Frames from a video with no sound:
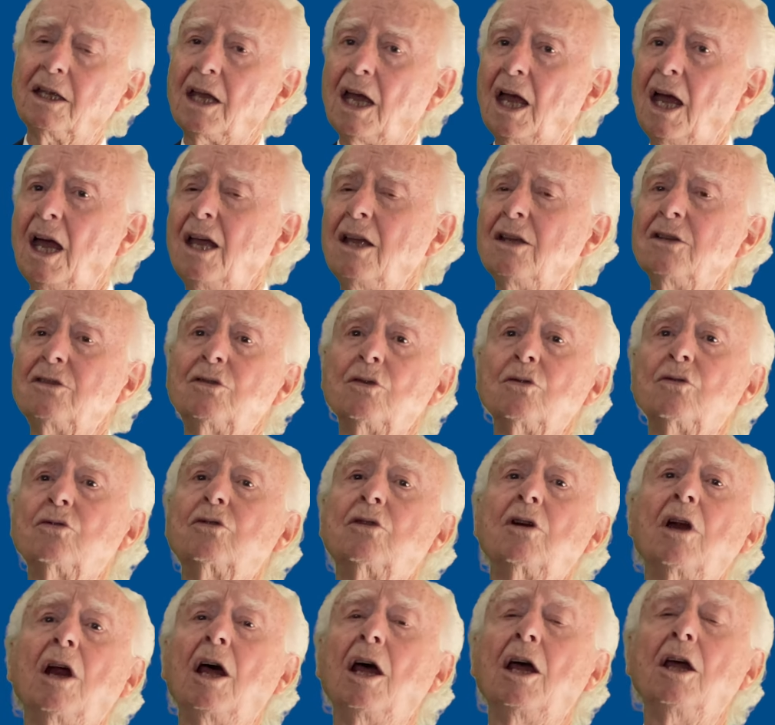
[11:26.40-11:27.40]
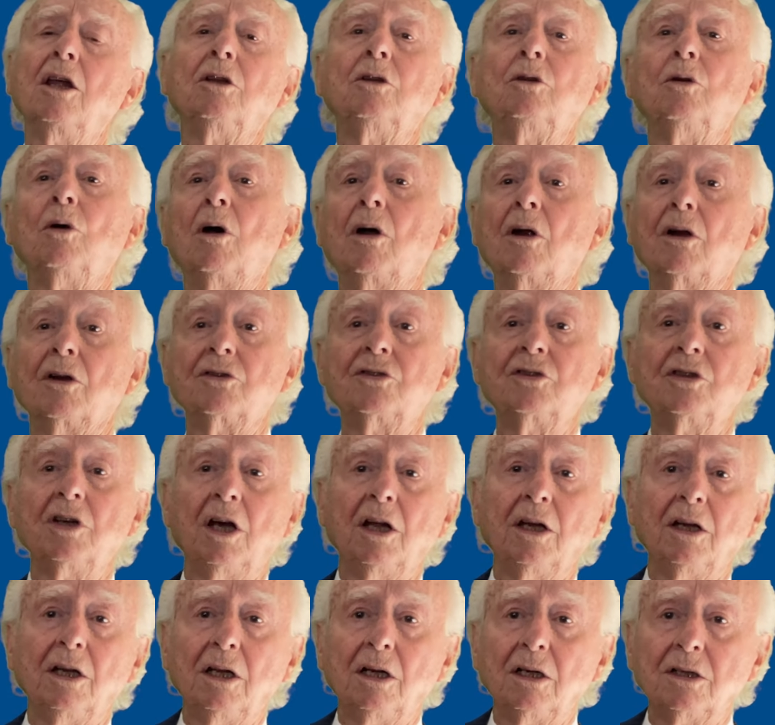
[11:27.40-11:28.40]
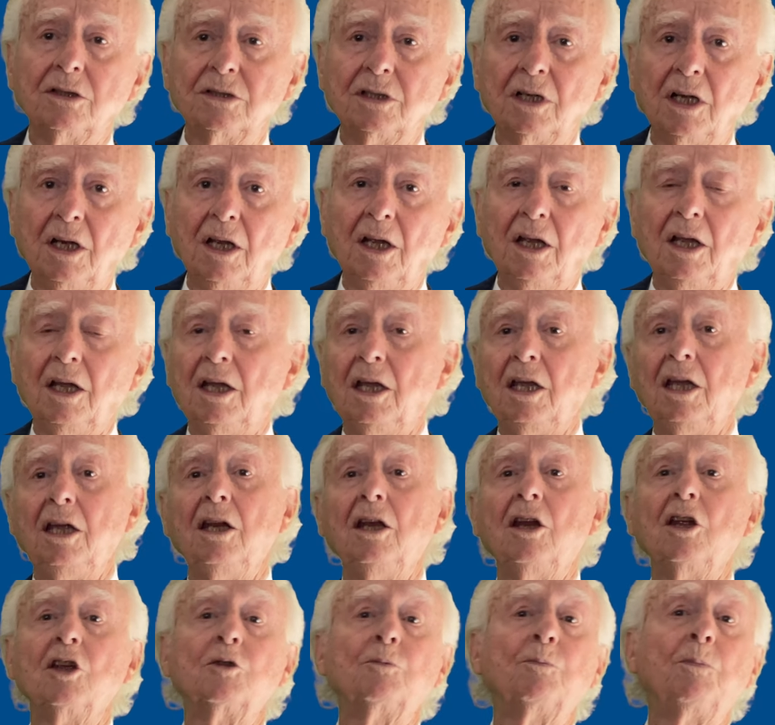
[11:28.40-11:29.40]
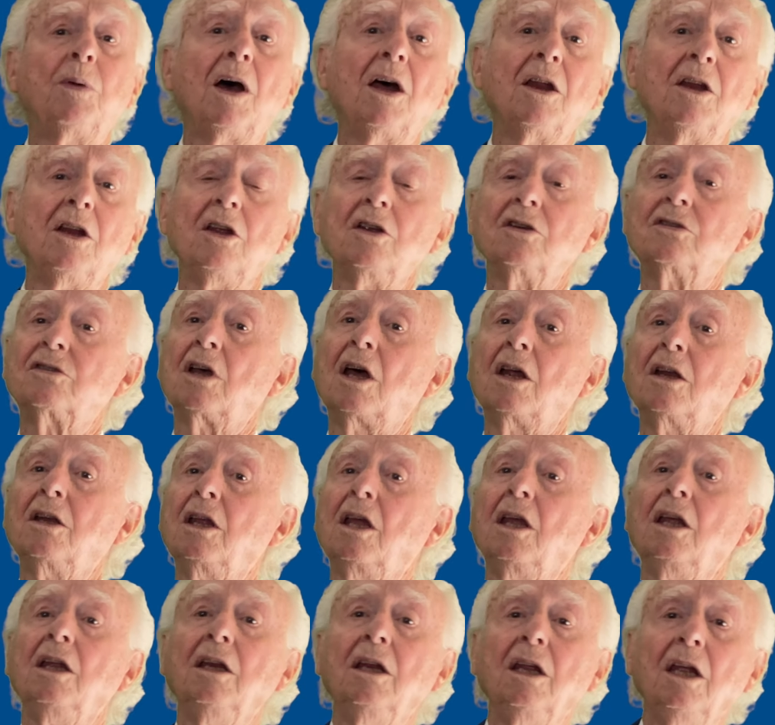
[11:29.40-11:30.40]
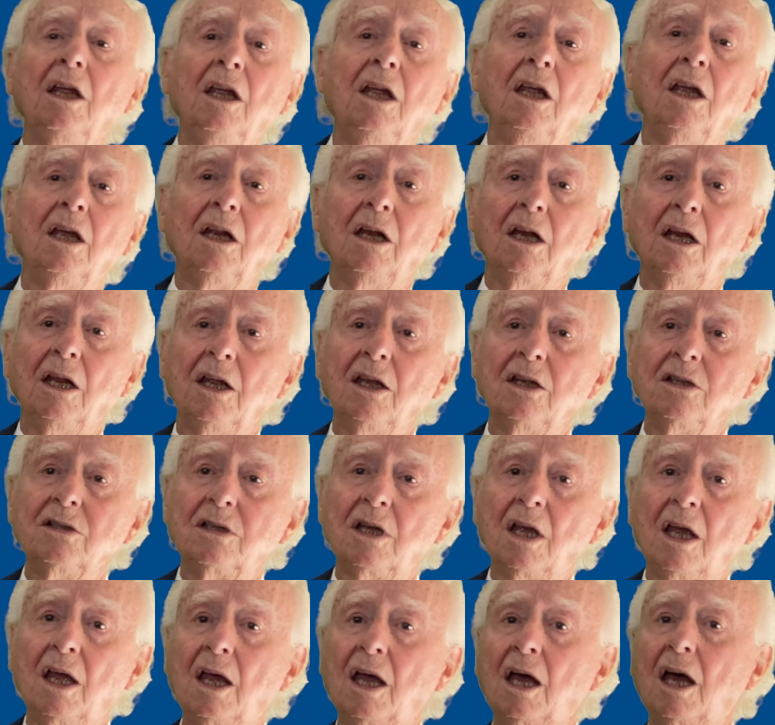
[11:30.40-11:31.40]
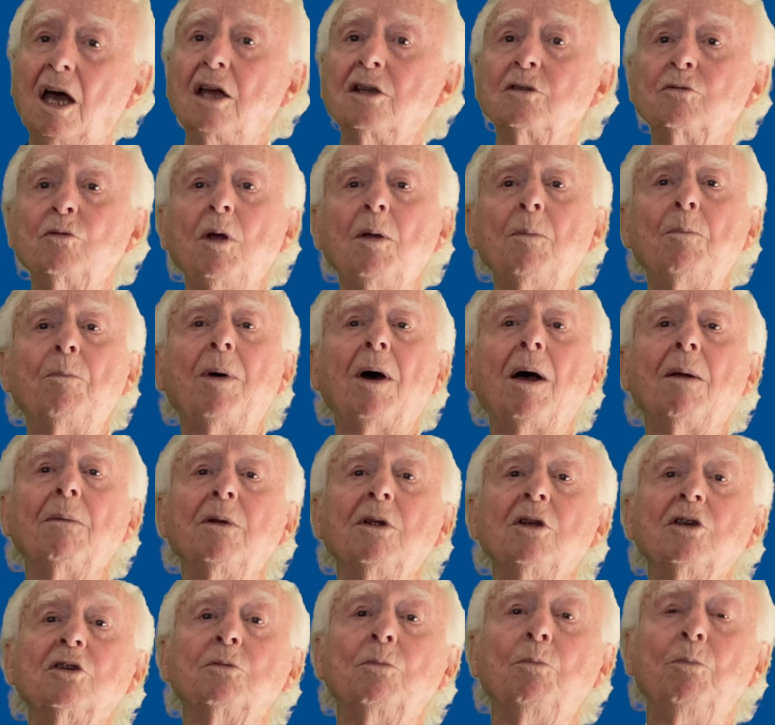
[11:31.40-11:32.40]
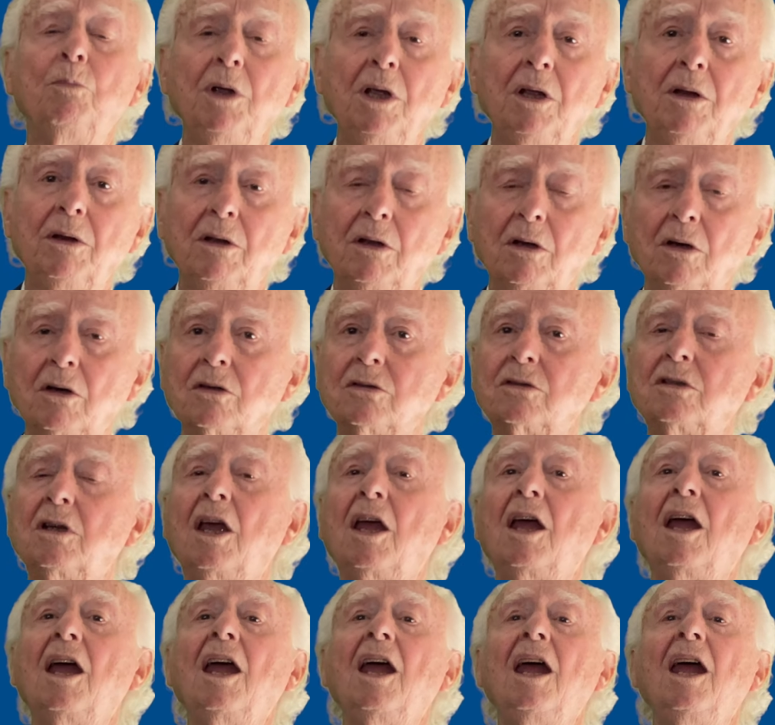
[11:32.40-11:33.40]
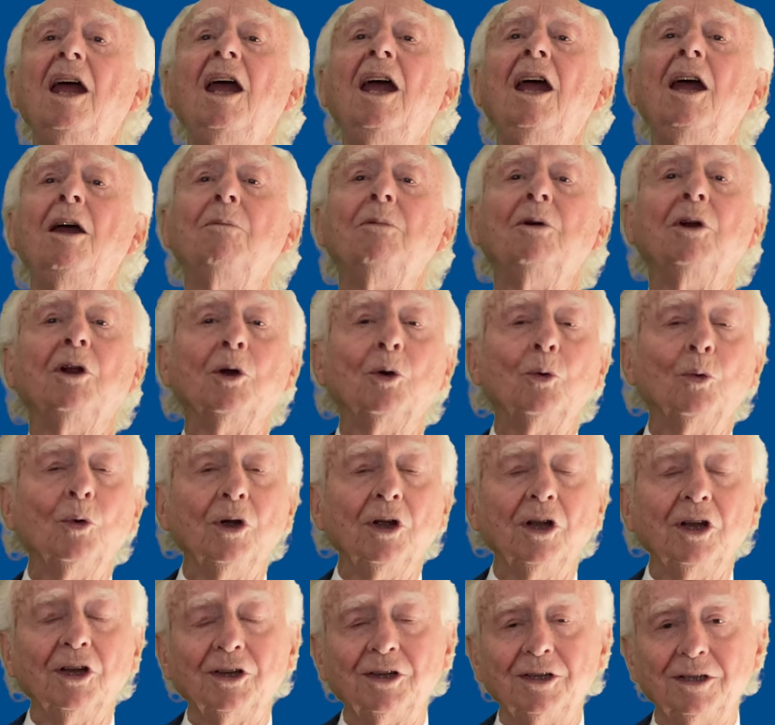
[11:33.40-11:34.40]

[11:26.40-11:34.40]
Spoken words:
and subscribe to our channels in Spanish and in English, as we publish videos every week.